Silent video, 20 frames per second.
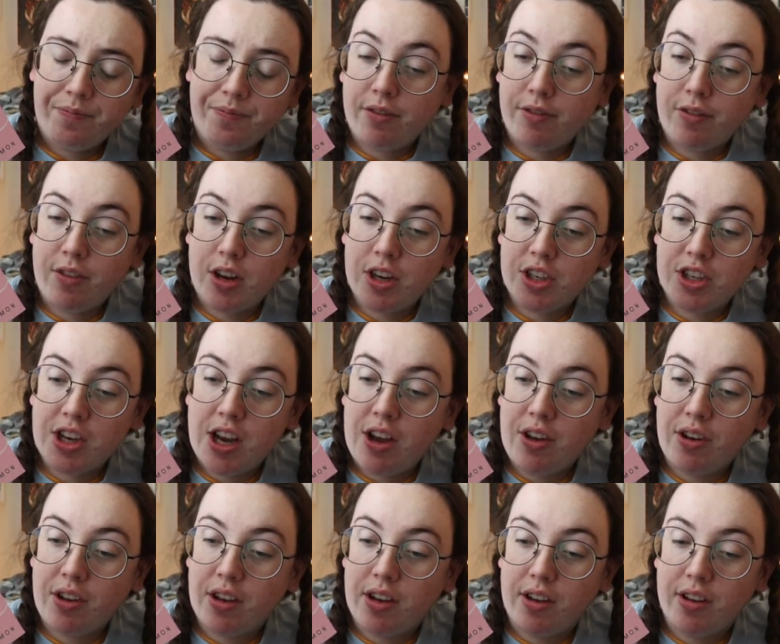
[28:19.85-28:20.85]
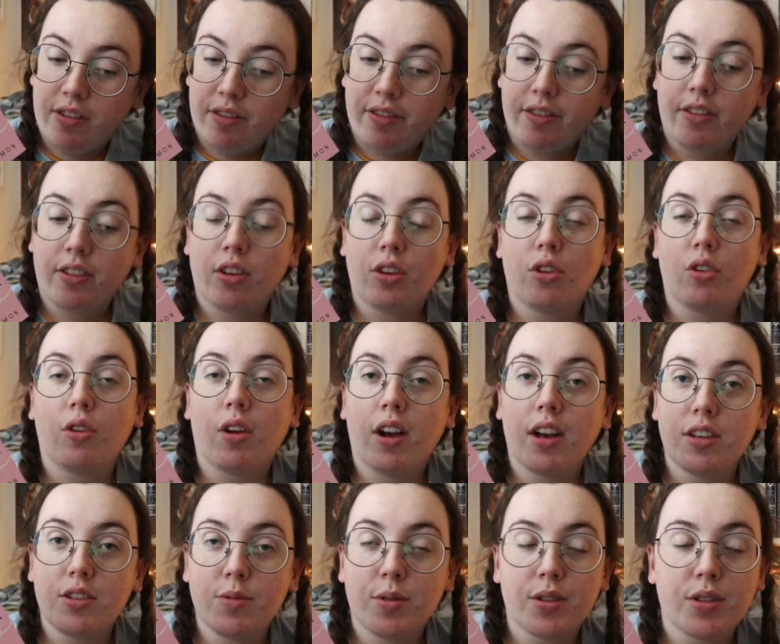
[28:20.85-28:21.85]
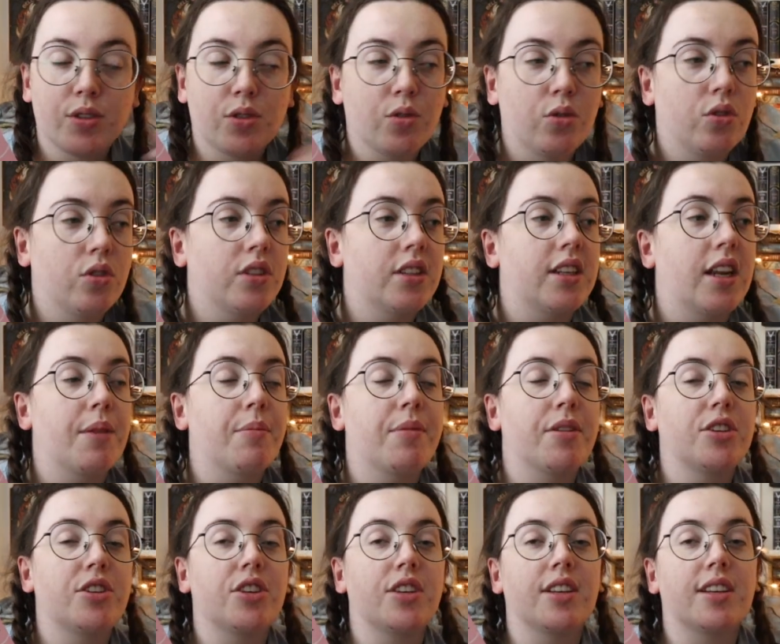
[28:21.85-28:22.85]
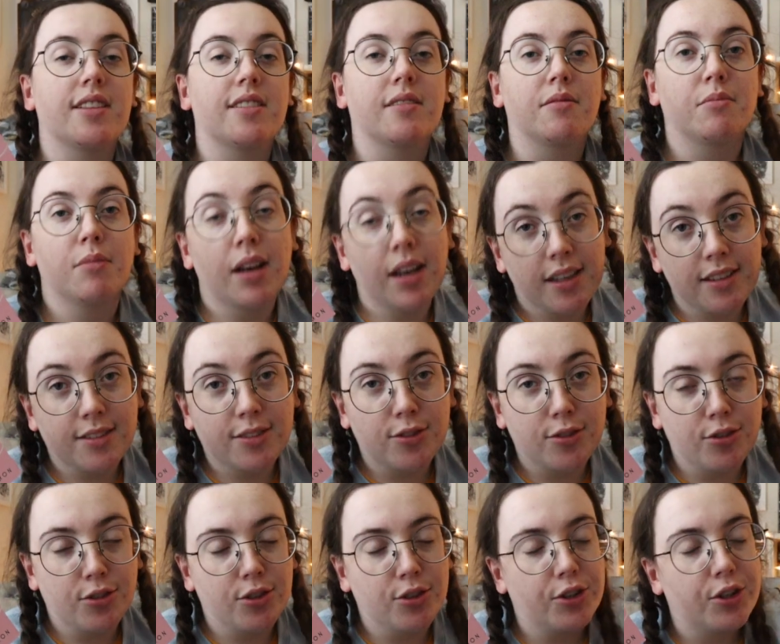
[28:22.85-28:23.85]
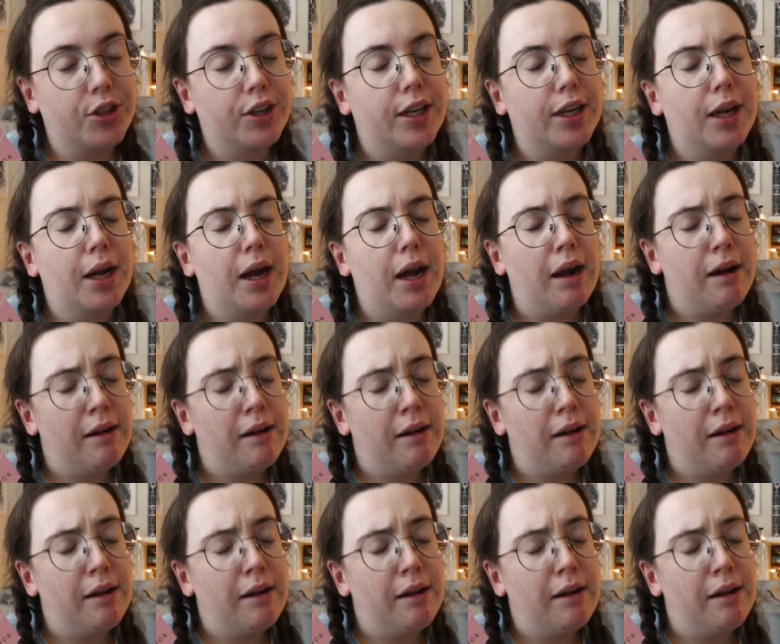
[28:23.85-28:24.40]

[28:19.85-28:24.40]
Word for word: fresh out of graduate school did i mention he has a master's degree